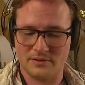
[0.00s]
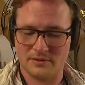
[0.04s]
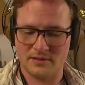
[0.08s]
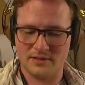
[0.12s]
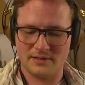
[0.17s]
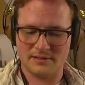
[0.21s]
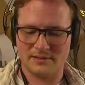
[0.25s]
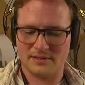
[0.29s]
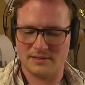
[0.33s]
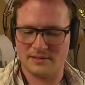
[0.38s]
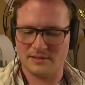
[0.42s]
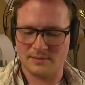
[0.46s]

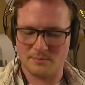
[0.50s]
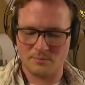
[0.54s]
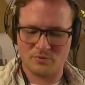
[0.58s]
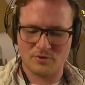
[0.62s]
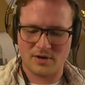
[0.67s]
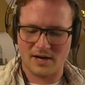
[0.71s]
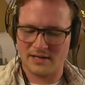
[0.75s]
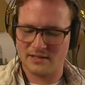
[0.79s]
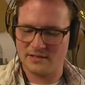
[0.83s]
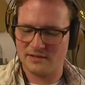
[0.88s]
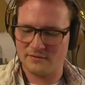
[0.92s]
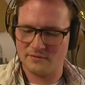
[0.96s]
a
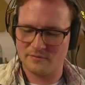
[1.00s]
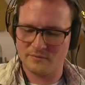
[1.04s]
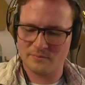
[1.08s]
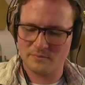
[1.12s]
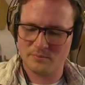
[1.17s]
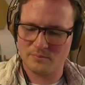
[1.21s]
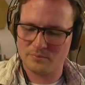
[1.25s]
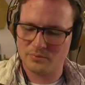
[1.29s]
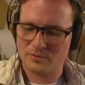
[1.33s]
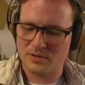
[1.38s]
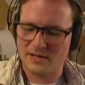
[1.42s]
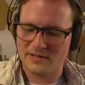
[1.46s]
subtractive
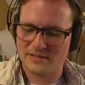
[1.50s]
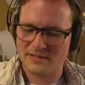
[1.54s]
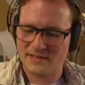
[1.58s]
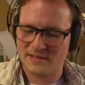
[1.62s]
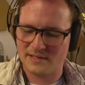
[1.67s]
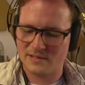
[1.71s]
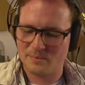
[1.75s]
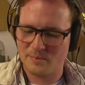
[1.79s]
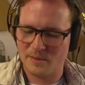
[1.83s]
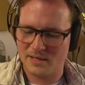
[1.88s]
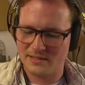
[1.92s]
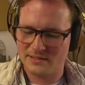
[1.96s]
process
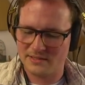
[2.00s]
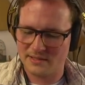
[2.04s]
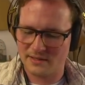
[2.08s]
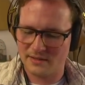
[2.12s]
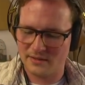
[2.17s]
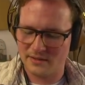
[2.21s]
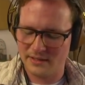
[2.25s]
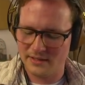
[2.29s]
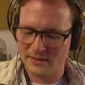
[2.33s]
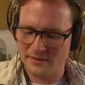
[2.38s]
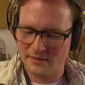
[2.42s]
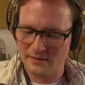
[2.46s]

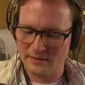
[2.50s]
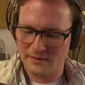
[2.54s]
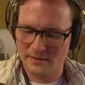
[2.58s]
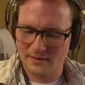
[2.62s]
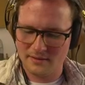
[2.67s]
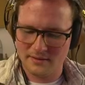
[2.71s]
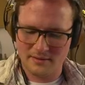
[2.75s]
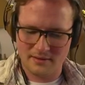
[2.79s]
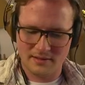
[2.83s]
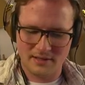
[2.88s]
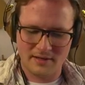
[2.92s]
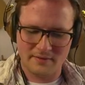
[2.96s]
basically,
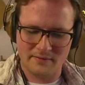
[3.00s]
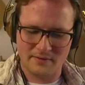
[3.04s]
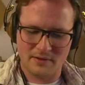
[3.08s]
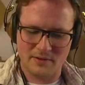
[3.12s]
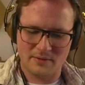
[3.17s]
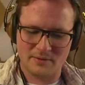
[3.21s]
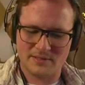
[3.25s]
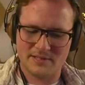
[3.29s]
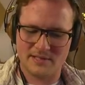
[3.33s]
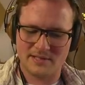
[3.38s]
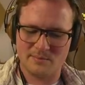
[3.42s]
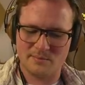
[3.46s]
even though it
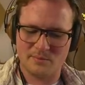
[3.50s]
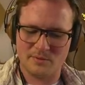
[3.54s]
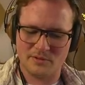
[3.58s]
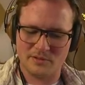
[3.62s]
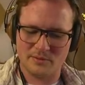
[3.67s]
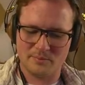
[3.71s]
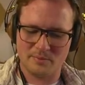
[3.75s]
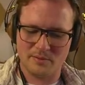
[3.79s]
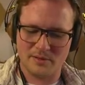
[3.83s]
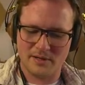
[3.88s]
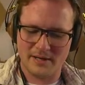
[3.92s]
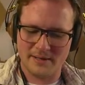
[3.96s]
says
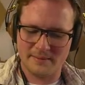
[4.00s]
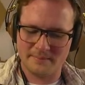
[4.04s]
multiply.